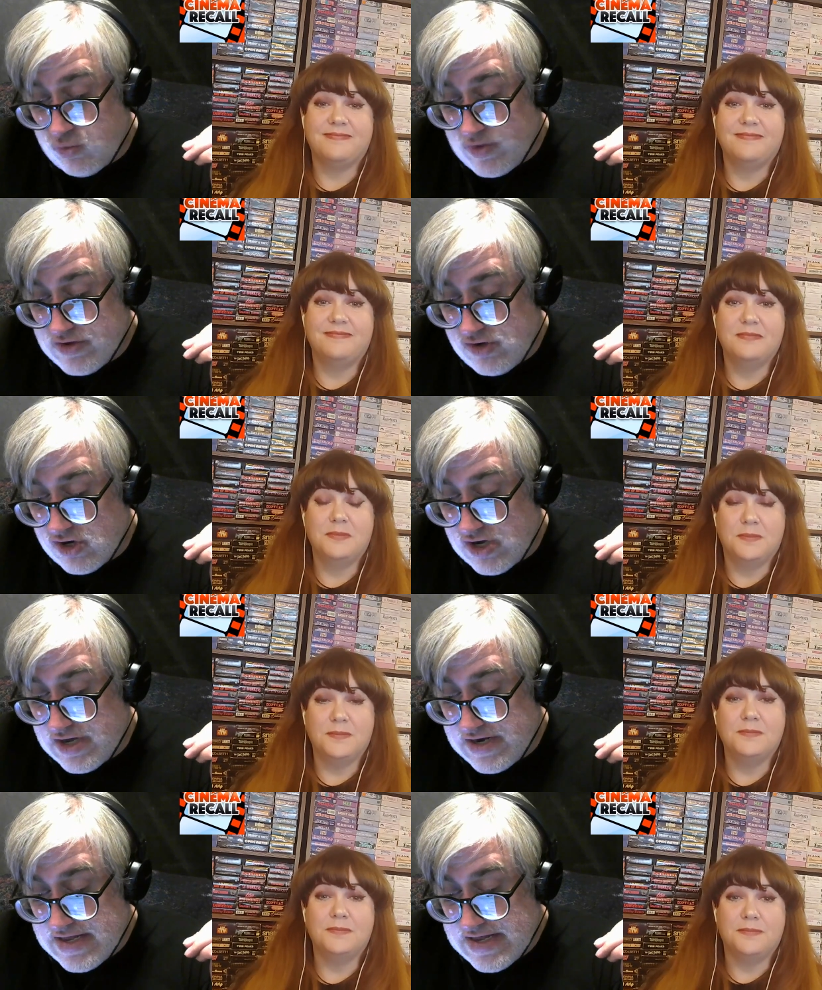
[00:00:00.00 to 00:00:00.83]
Speaker 1: really
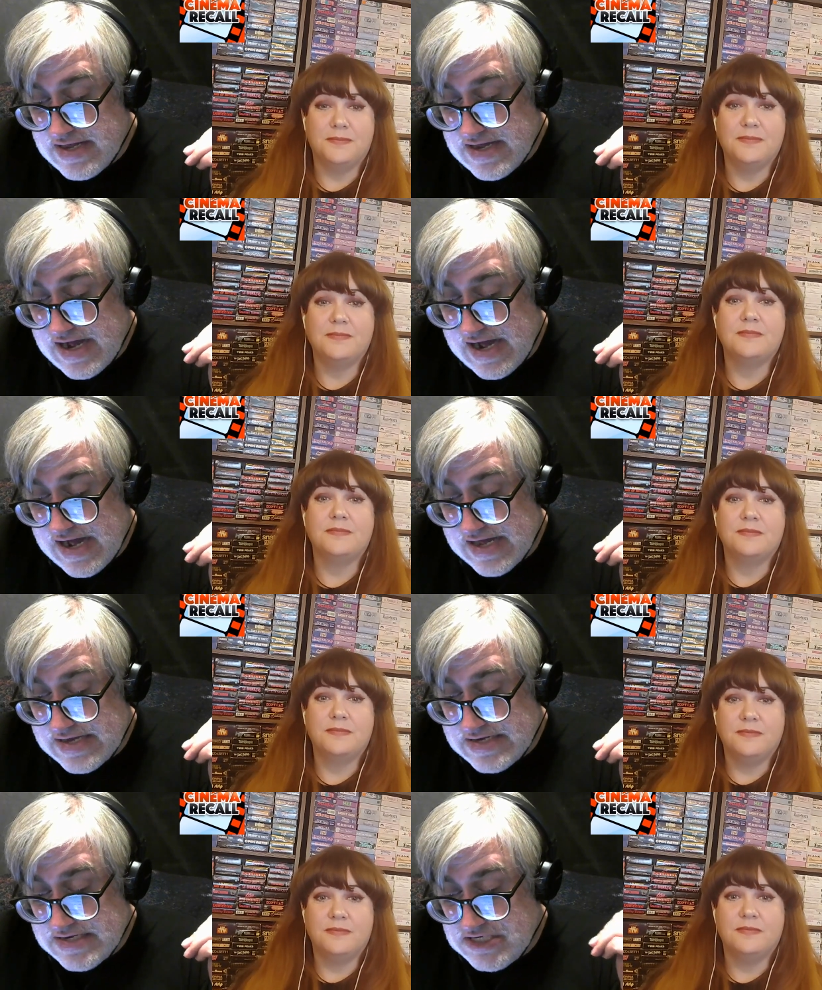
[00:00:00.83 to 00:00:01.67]
good.
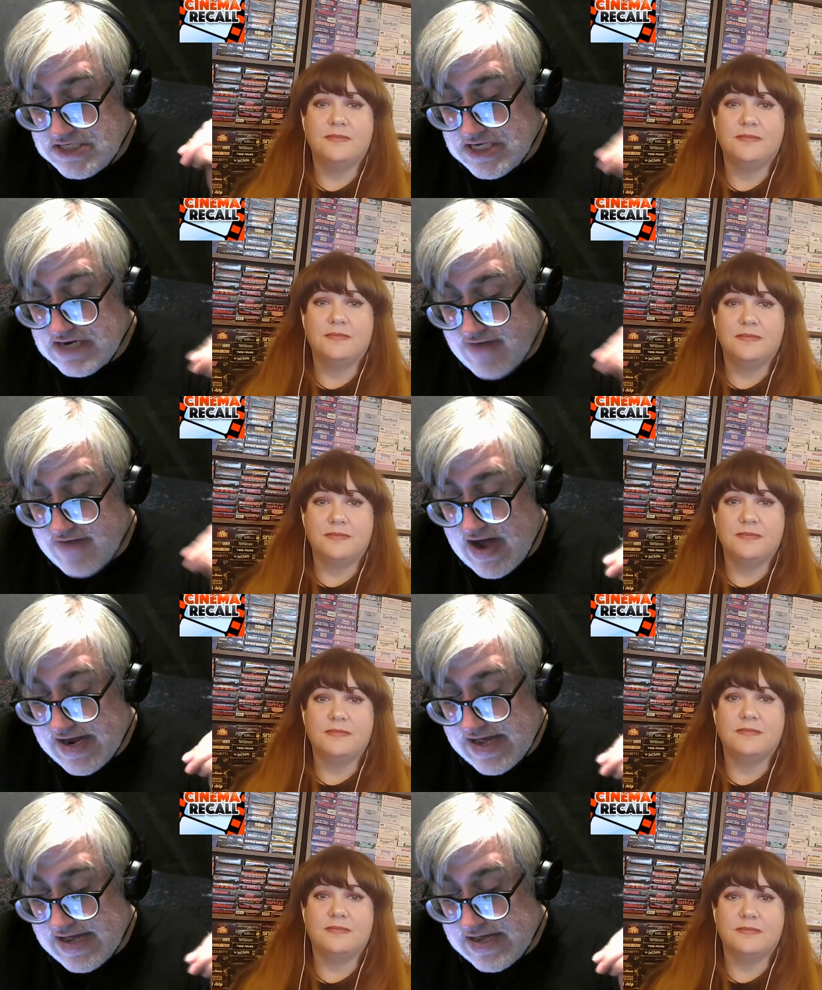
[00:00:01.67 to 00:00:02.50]
Uh,
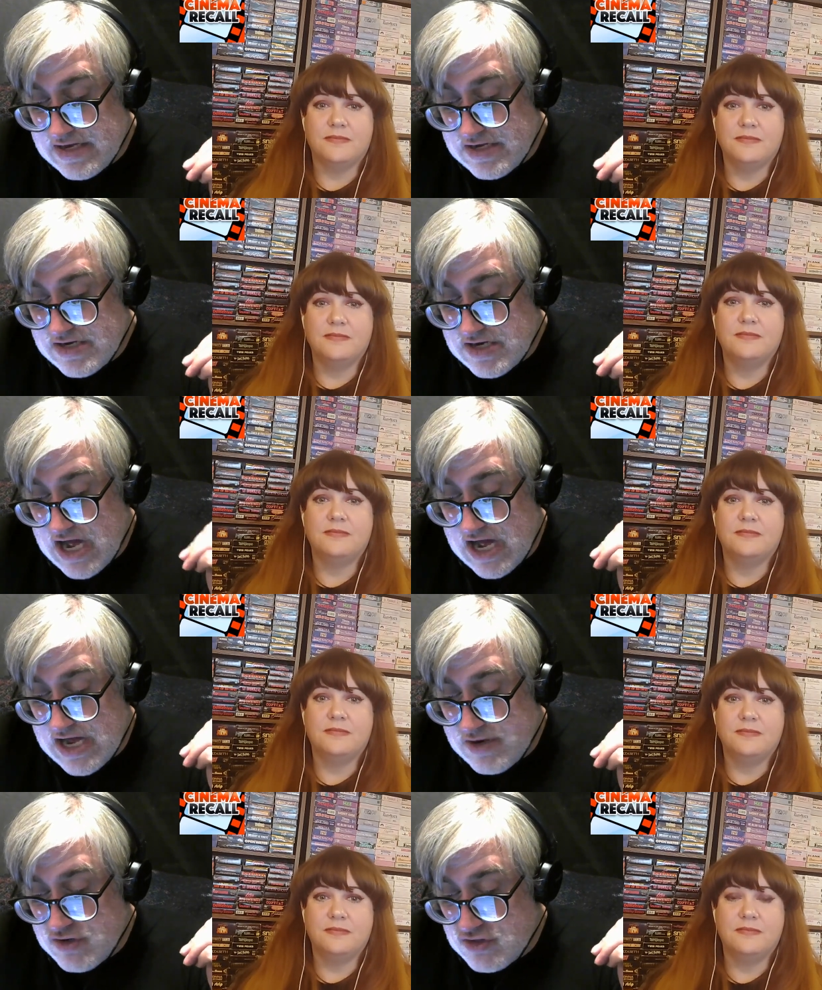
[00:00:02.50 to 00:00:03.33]
Giovanna
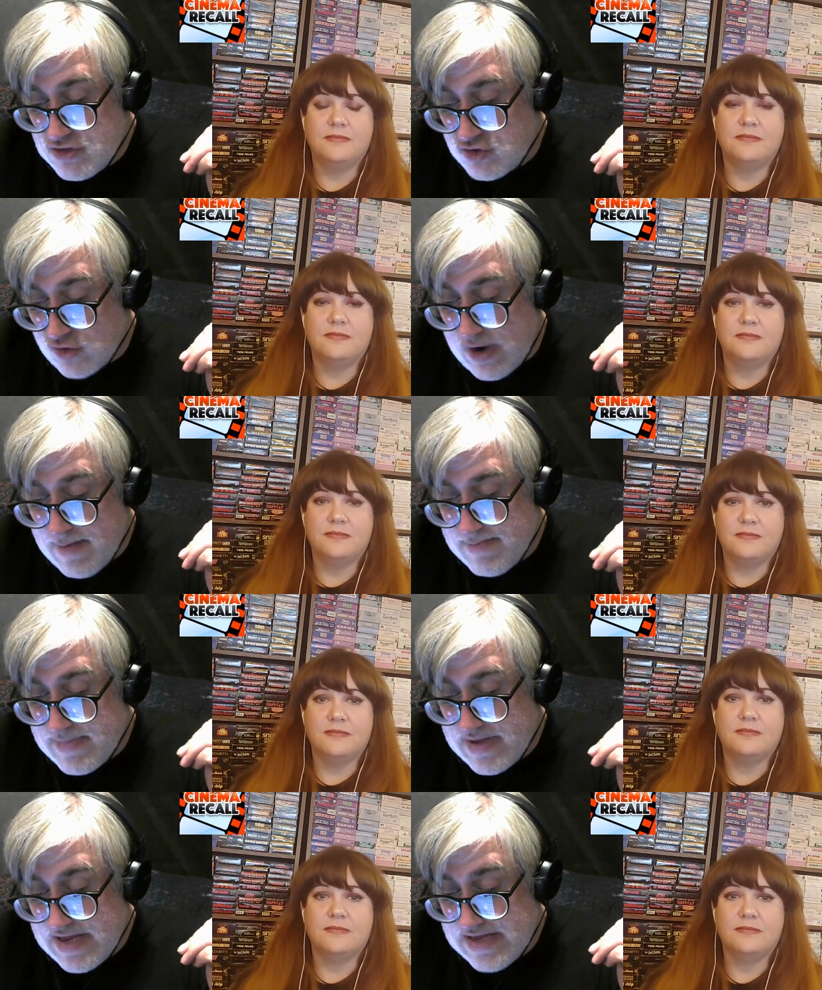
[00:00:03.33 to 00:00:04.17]
uh,
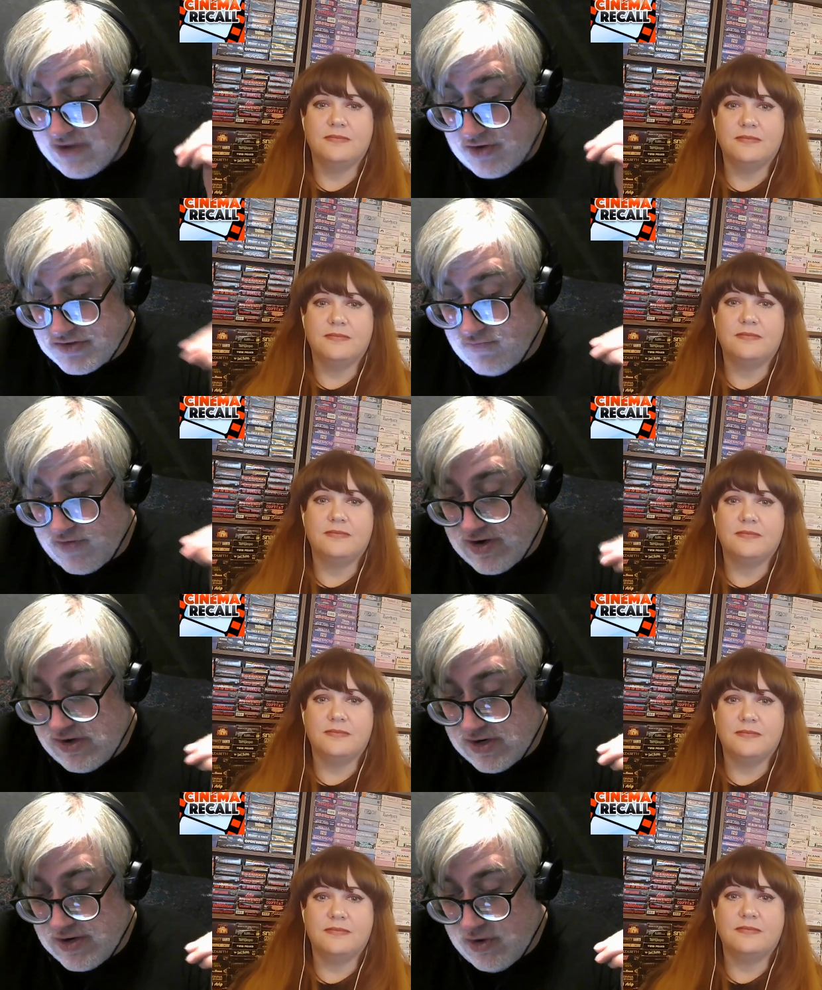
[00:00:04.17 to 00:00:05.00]
Drum is also very
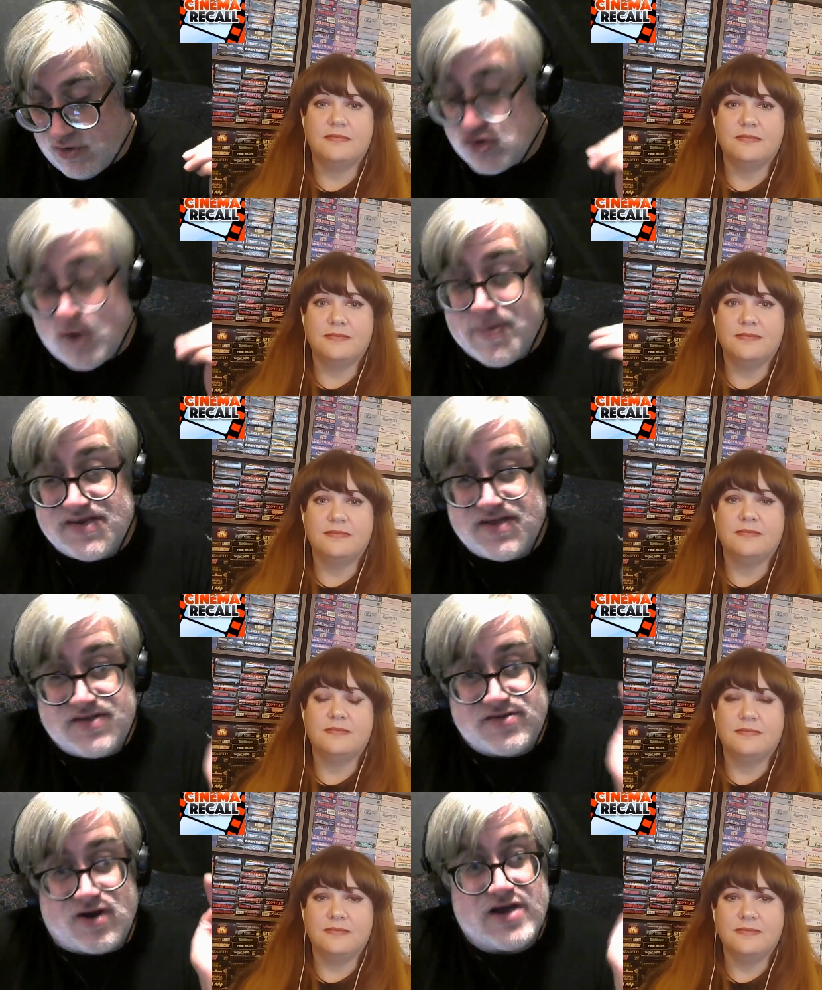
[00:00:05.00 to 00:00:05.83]
good, or Drummond,
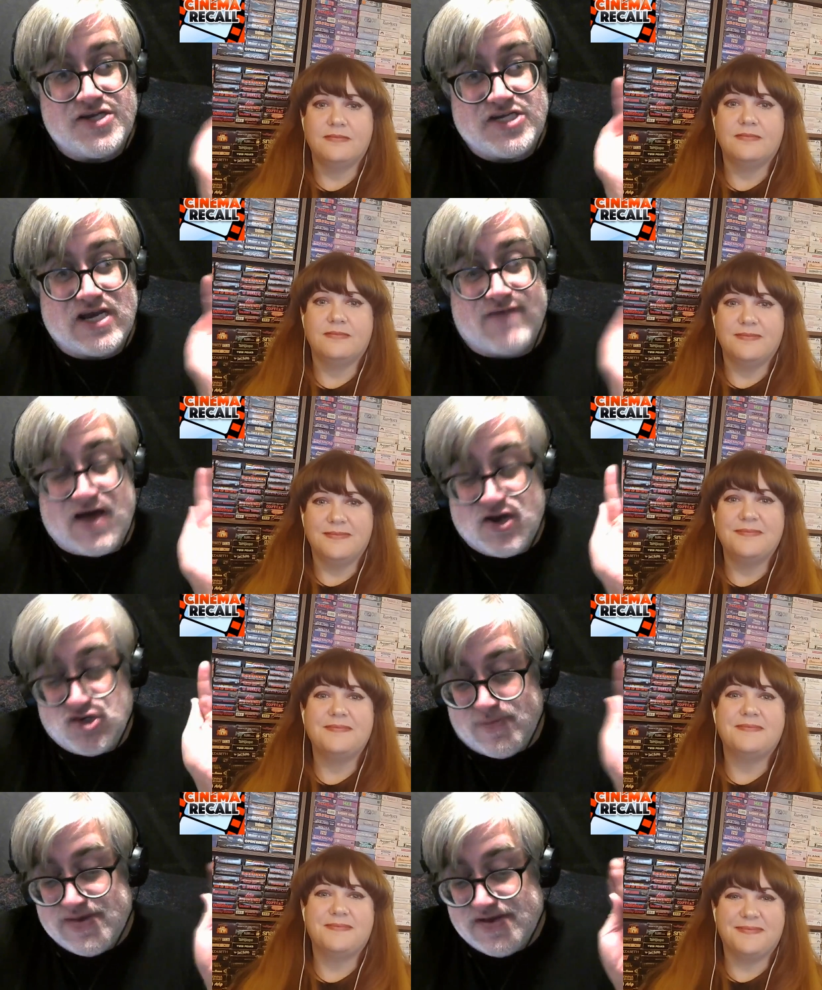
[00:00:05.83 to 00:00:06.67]
sorry, Giovanna
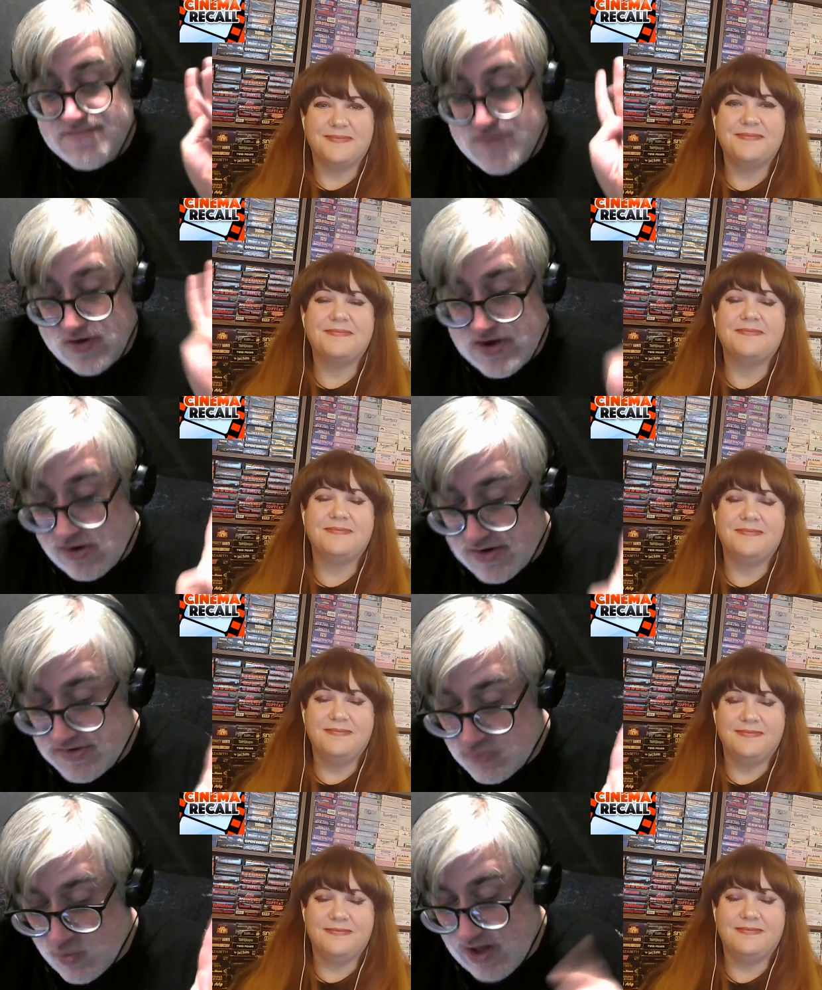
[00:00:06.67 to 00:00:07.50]
Drummond, very good mm-hmm.
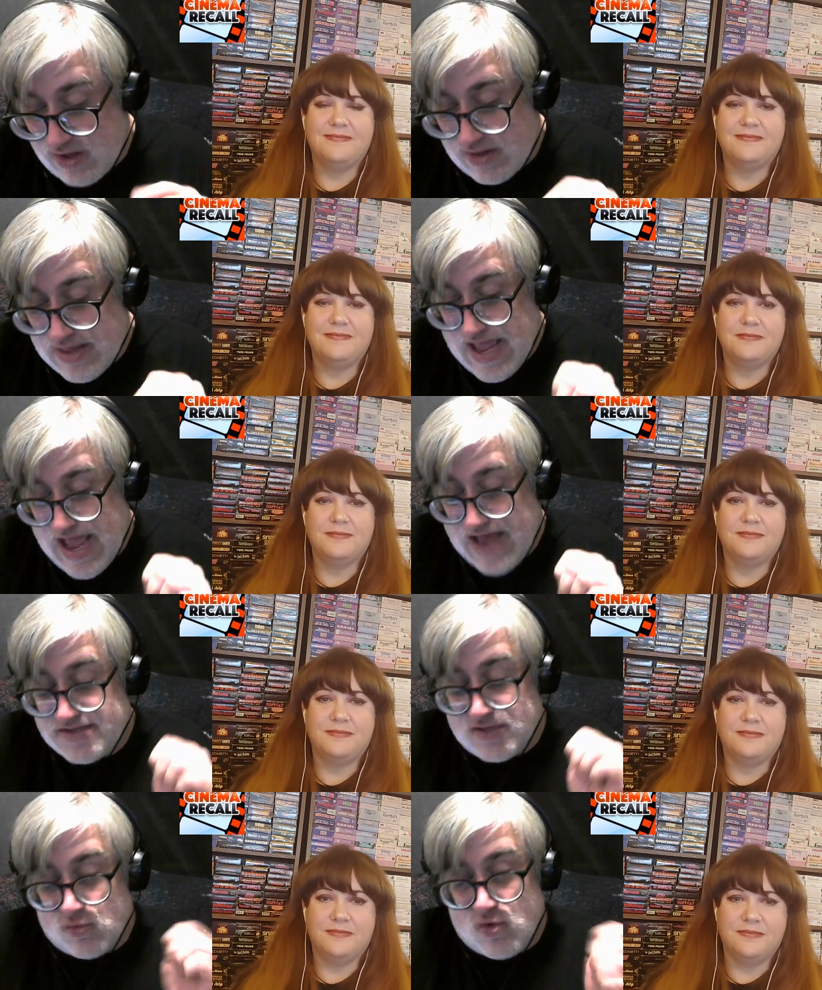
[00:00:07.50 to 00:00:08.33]
as well
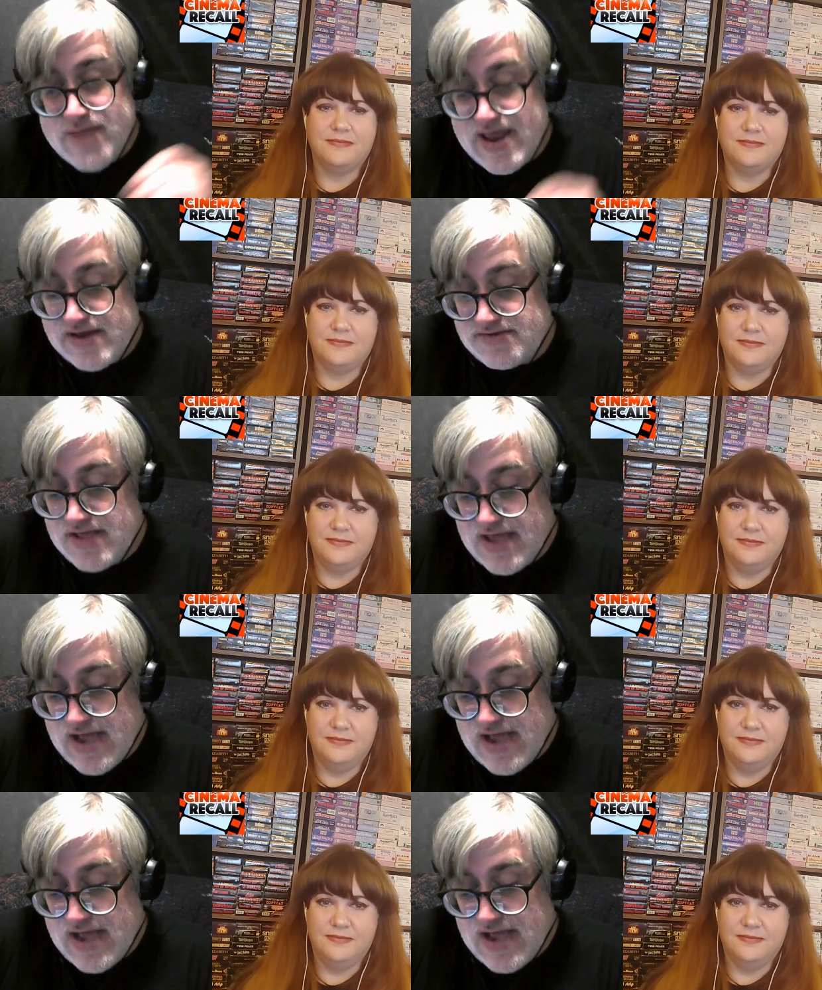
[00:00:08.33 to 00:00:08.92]
as the roommate.